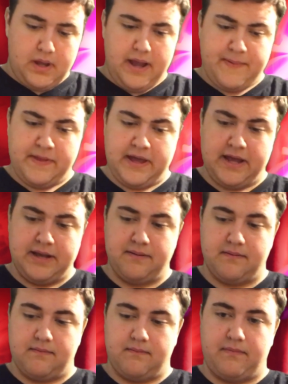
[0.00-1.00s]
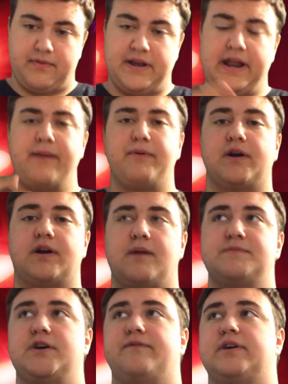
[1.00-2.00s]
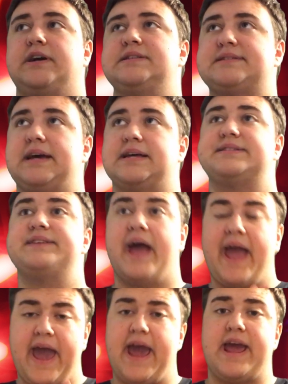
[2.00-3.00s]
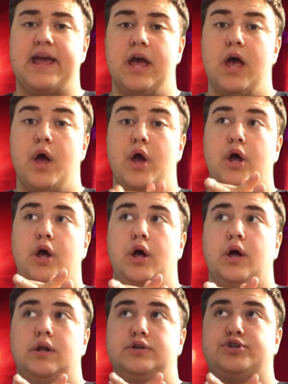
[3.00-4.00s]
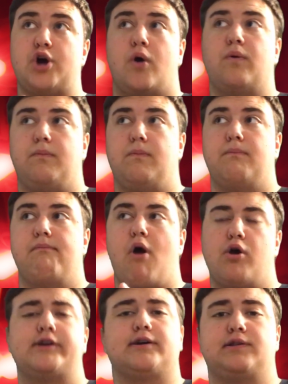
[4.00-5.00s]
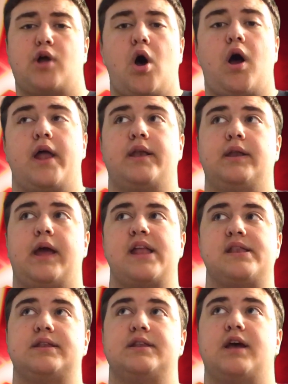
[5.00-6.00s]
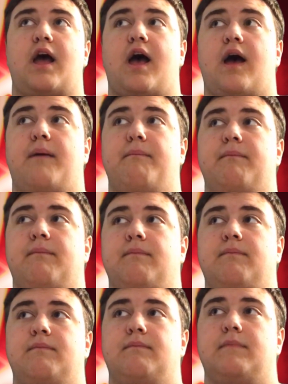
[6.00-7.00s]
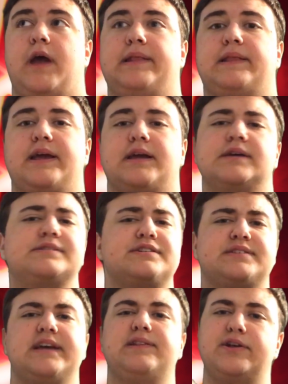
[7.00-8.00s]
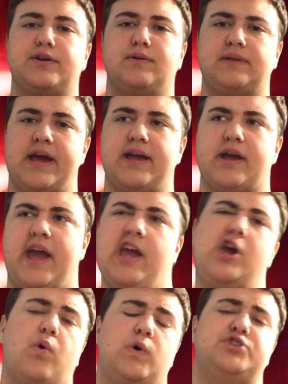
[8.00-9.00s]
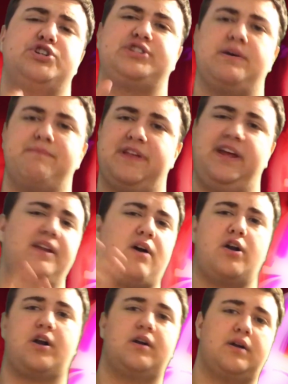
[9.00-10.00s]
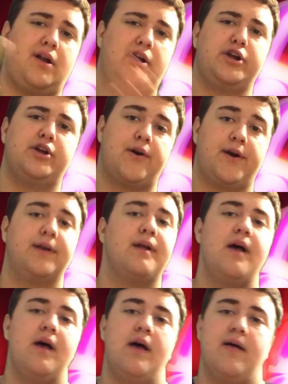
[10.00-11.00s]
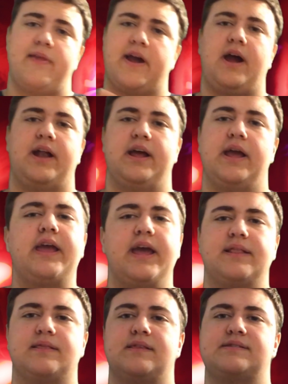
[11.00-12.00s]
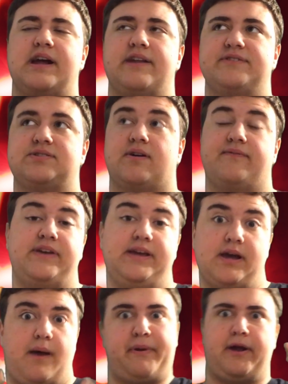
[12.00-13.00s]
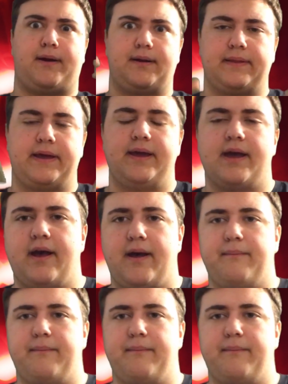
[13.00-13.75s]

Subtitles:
And then the neighbor comes over and says, hey, don't mow your lawn, and like, because there's like little like acorns or something on our yard that kind of hit the side of his RV, apparently.